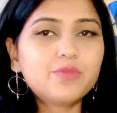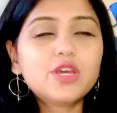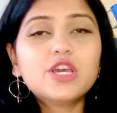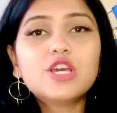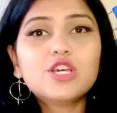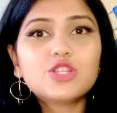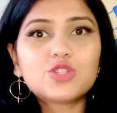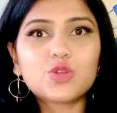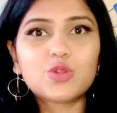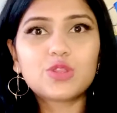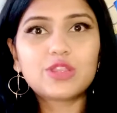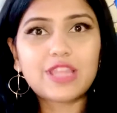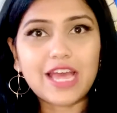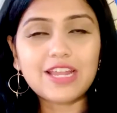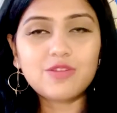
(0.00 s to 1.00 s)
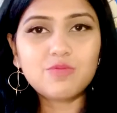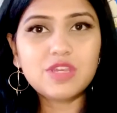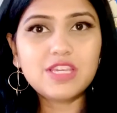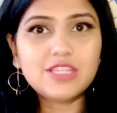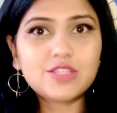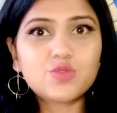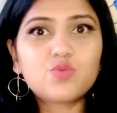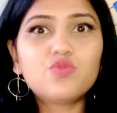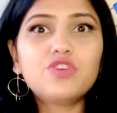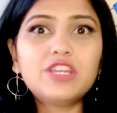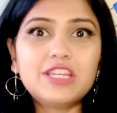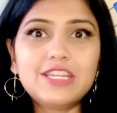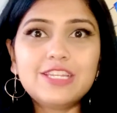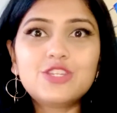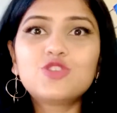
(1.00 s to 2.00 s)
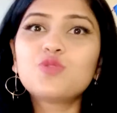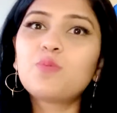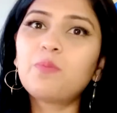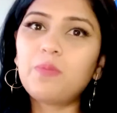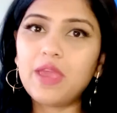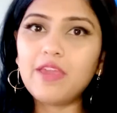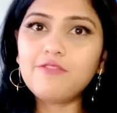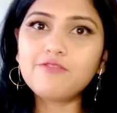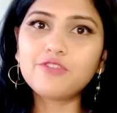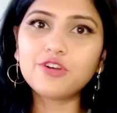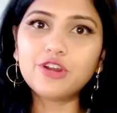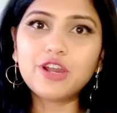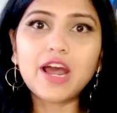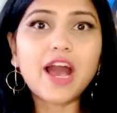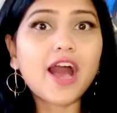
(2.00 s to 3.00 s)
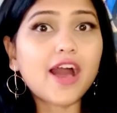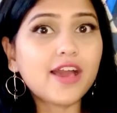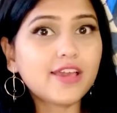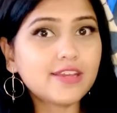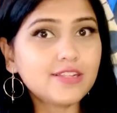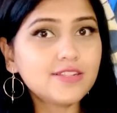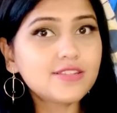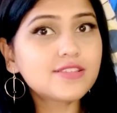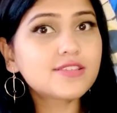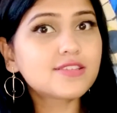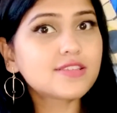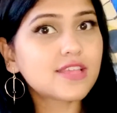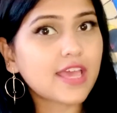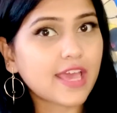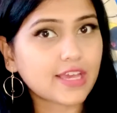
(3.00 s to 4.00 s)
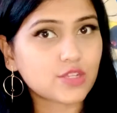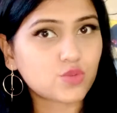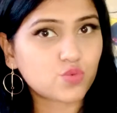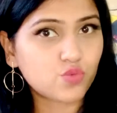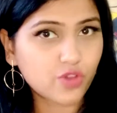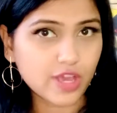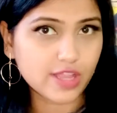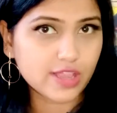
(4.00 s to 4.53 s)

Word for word: So that means we need to pay for IELTS as well.